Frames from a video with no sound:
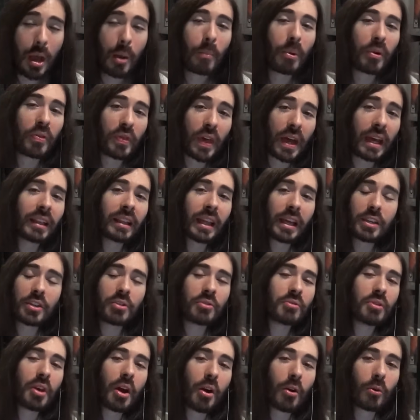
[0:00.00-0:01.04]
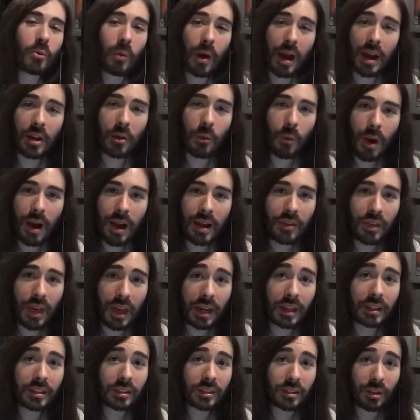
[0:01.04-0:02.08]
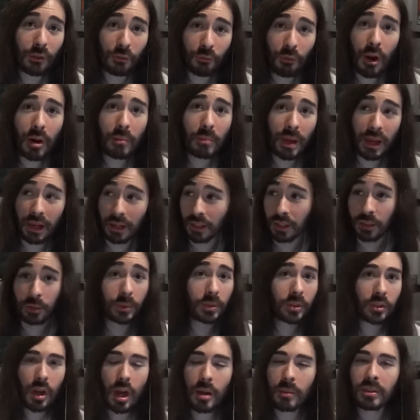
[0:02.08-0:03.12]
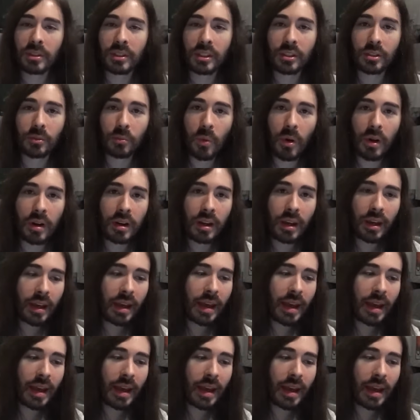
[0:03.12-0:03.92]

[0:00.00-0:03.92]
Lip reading: But they let you know right away that it's the front man, because we saw him in season 1,